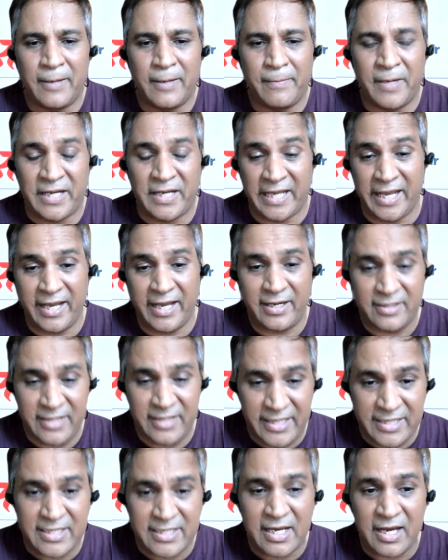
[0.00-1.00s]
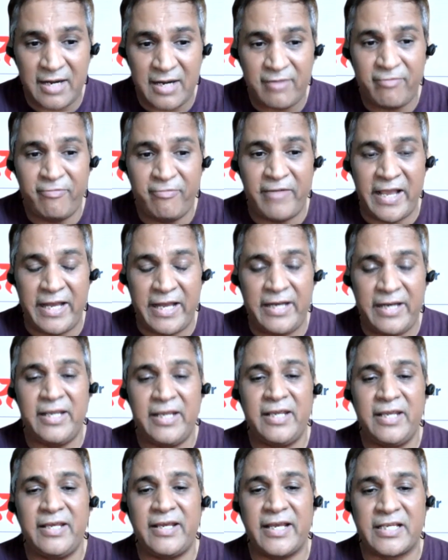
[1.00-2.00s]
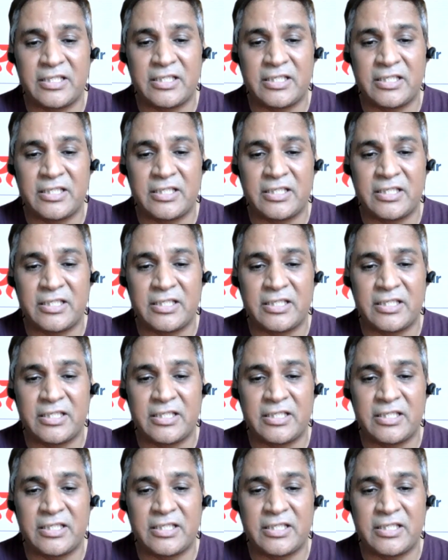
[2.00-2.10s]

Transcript: But here, these are very,